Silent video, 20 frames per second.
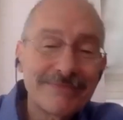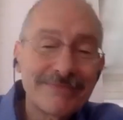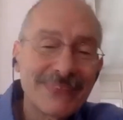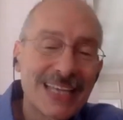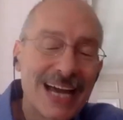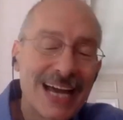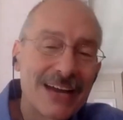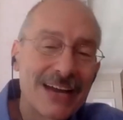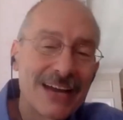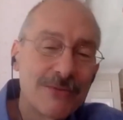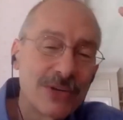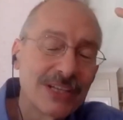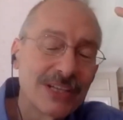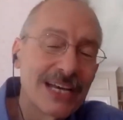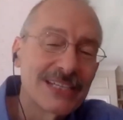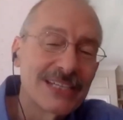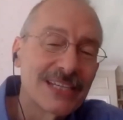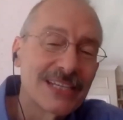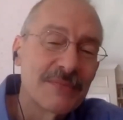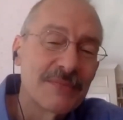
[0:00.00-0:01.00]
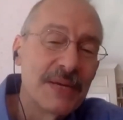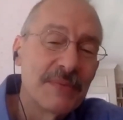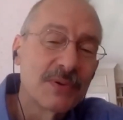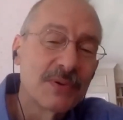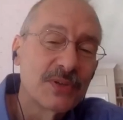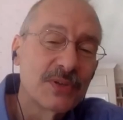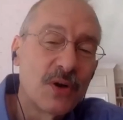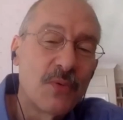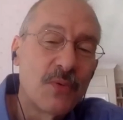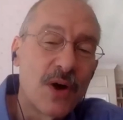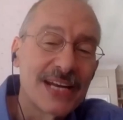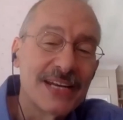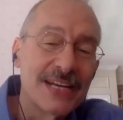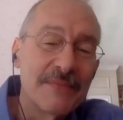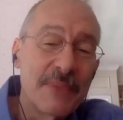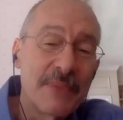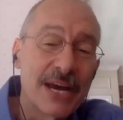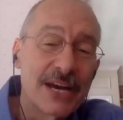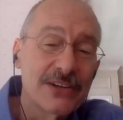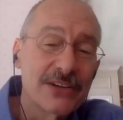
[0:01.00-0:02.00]
I realize that people don't want to
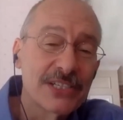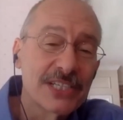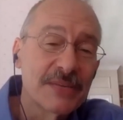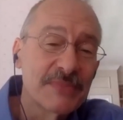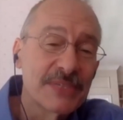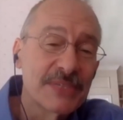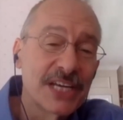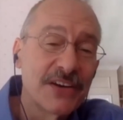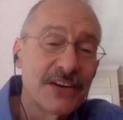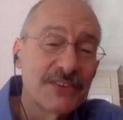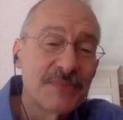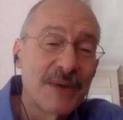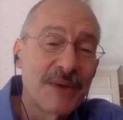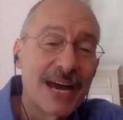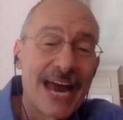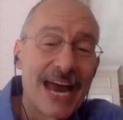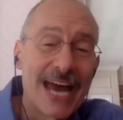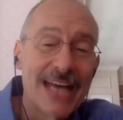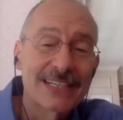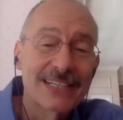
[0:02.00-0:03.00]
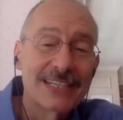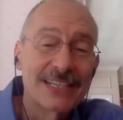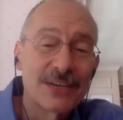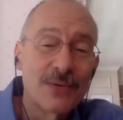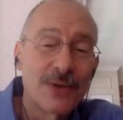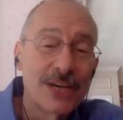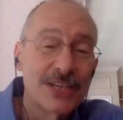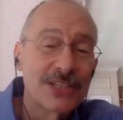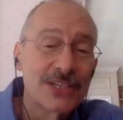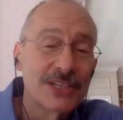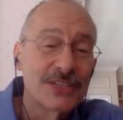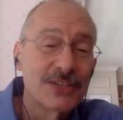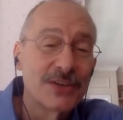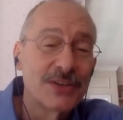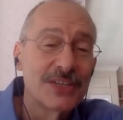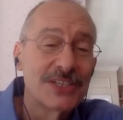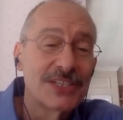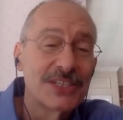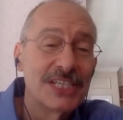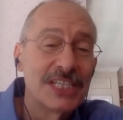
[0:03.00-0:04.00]
embarrass themselves by asking questions on the
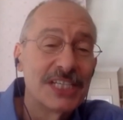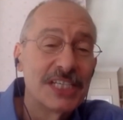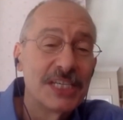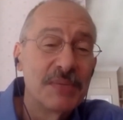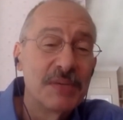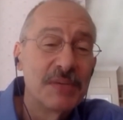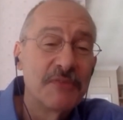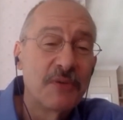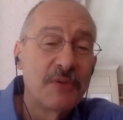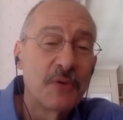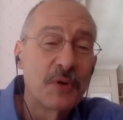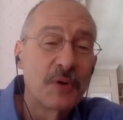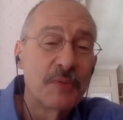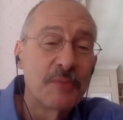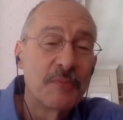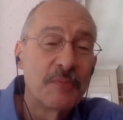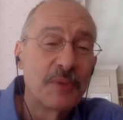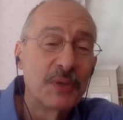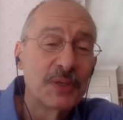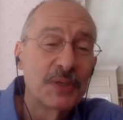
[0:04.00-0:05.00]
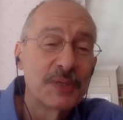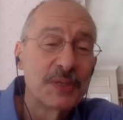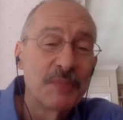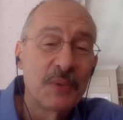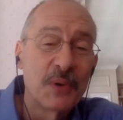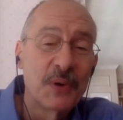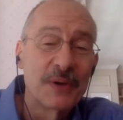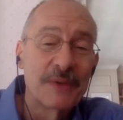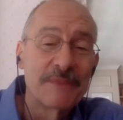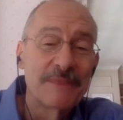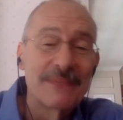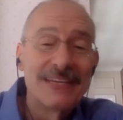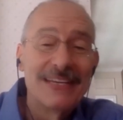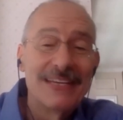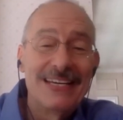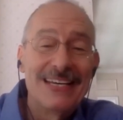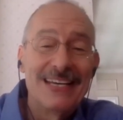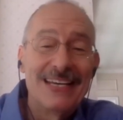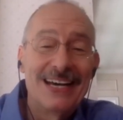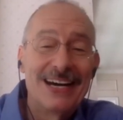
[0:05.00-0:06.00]
CCP4 bulletin board
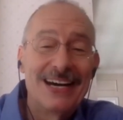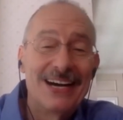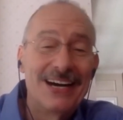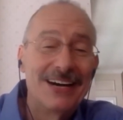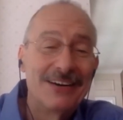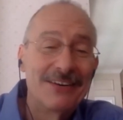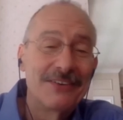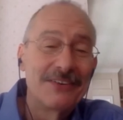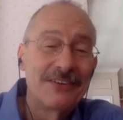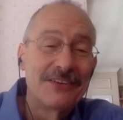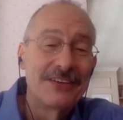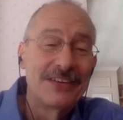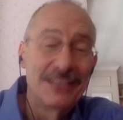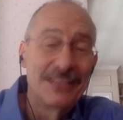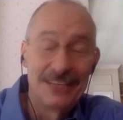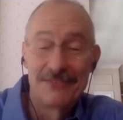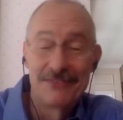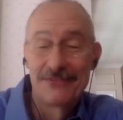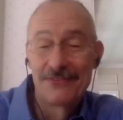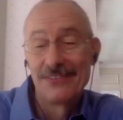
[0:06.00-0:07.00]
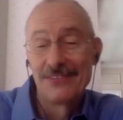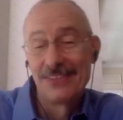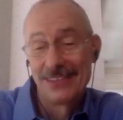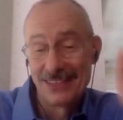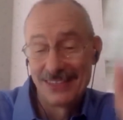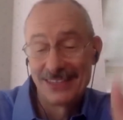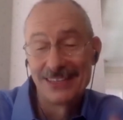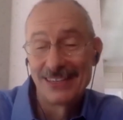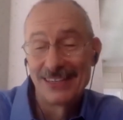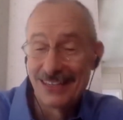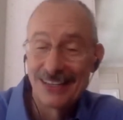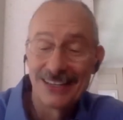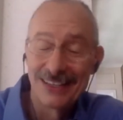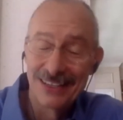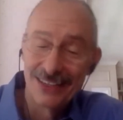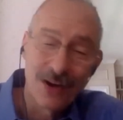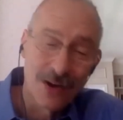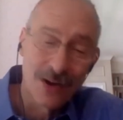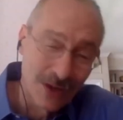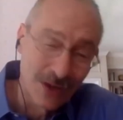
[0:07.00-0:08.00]
uh, if
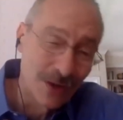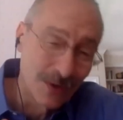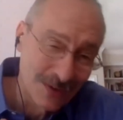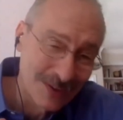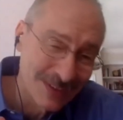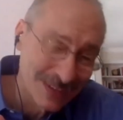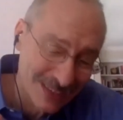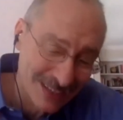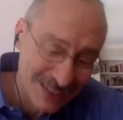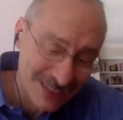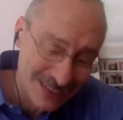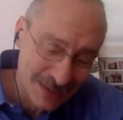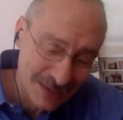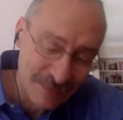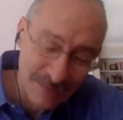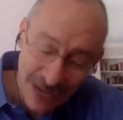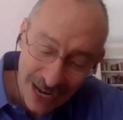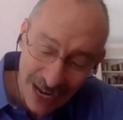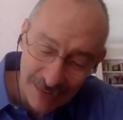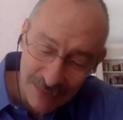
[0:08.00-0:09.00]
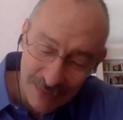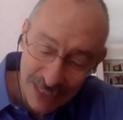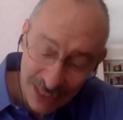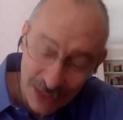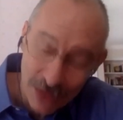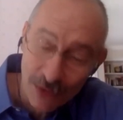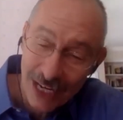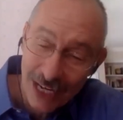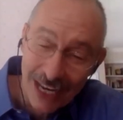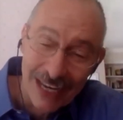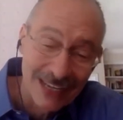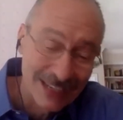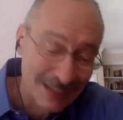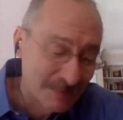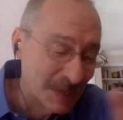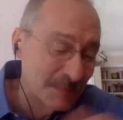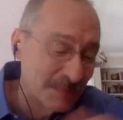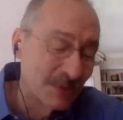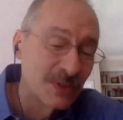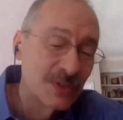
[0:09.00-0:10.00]
although sometimes it's okay,
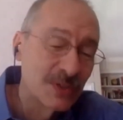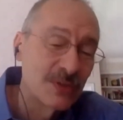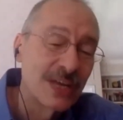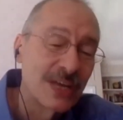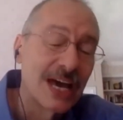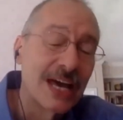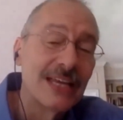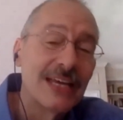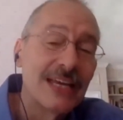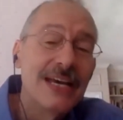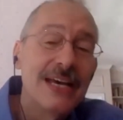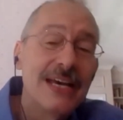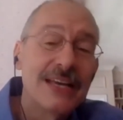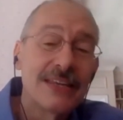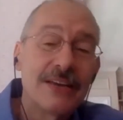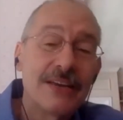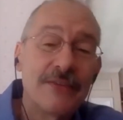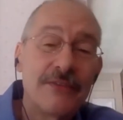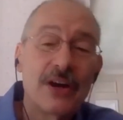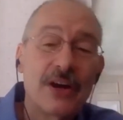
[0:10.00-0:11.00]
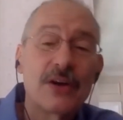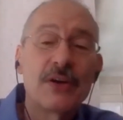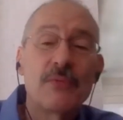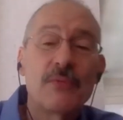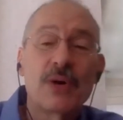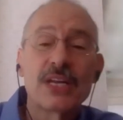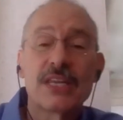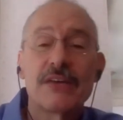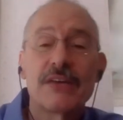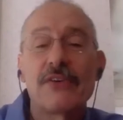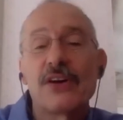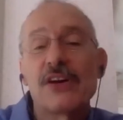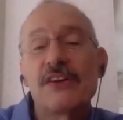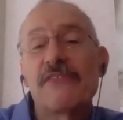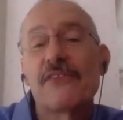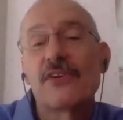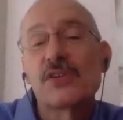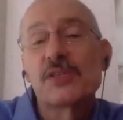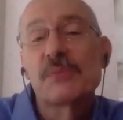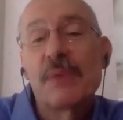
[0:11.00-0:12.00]
people do that. The very one of the very
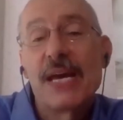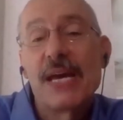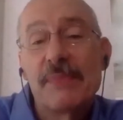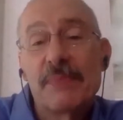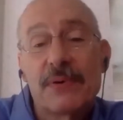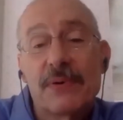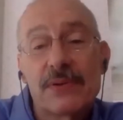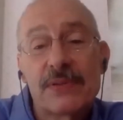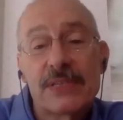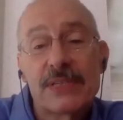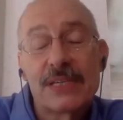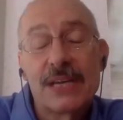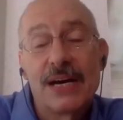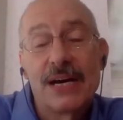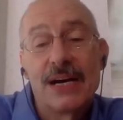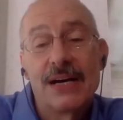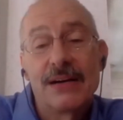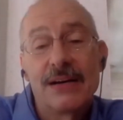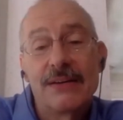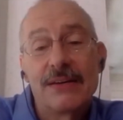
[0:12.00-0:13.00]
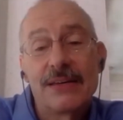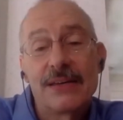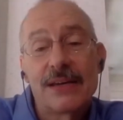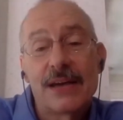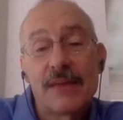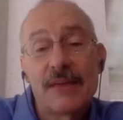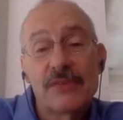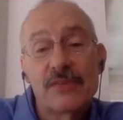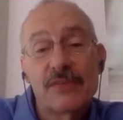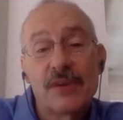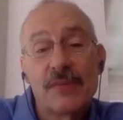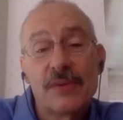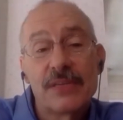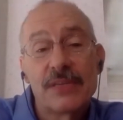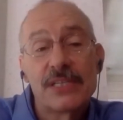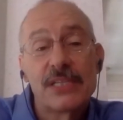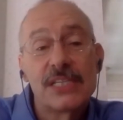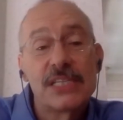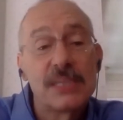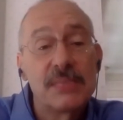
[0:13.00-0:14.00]
first papers uh, comes from a
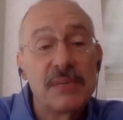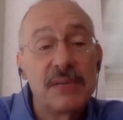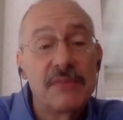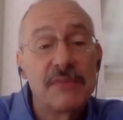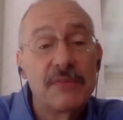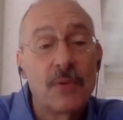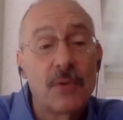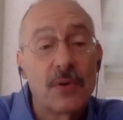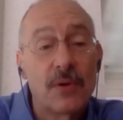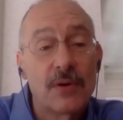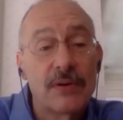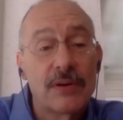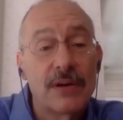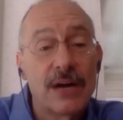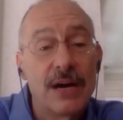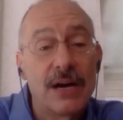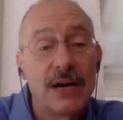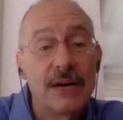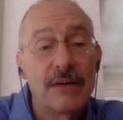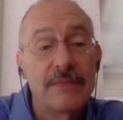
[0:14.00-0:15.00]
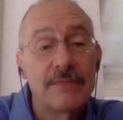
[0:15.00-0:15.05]
CCP4 uh,